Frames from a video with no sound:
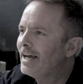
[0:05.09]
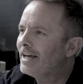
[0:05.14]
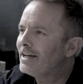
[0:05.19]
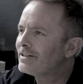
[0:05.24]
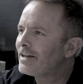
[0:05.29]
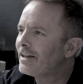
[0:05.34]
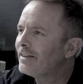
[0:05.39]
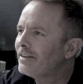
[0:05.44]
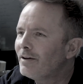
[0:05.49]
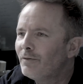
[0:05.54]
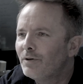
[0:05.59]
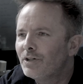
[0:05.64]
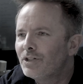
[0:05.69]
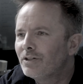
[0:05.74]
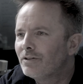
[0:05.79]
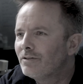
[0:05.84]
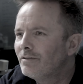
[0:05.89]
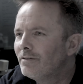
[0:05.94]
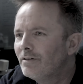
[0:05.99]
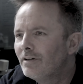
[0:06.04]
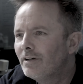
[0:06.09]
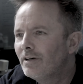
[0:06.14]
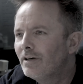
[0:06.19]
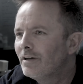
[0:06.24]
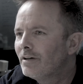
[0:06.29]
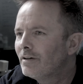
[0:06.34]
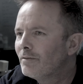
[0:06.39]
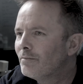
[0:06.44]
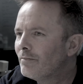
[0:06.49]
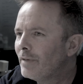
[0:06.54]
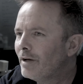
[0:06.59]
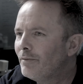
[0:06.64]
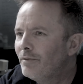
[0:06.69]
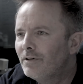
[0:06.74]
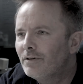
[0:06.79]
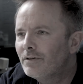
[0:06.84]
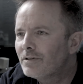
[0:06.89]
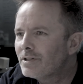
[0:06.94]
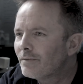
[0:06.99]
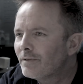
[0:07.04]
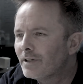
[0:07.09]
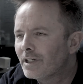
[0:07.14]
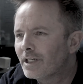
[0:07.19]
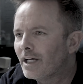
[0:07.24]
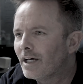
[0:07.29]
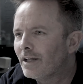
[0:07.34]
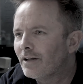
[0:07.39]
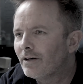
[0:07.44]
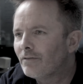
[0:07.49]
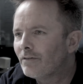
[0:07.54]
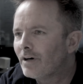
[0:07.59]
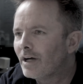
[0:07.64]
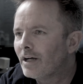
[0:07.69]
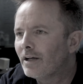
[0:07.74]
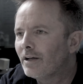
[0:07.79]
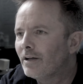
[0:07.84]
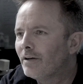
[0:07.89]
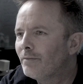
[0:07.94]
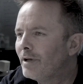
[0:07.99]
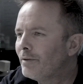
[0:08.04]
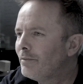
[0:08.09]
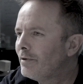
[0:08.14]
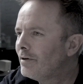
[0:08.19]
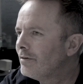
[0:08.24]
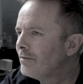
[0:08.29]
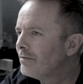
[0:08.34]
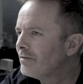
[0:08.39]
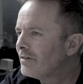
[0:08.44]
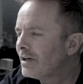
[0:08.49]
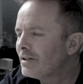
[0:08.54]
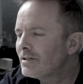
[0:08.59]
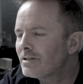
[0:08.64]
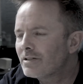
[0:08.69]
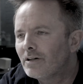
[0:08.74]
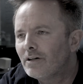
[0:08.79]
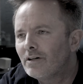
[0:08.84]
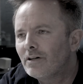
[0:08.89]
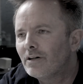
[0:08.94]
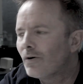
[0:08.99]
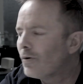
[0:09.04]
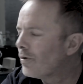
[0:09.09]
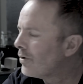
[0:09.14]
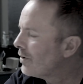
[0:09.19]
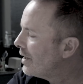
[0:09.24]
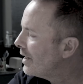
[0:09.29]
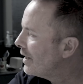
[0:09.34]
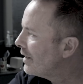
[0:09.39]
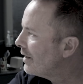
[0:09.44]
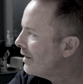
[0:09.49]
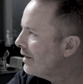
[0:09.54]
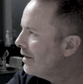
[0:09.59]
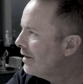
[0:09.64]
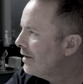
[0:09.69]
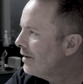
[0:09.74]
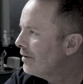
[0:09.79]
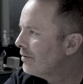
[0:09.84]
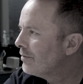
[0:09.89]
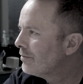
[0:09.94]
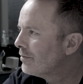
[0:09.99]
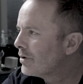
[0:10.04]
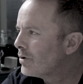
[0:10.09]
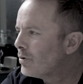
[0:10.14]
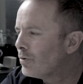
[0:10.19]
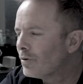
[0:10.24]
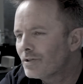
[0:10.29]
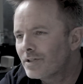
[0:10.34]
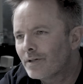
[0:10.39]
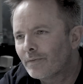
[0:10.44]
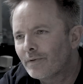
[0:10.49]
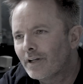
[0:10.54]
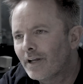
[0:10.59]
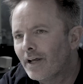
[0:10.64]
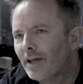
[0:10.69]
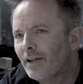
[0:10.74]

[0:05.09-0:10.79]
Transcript: he goes, "I think we should maybe do something together and, write, and maybe write a song or like record something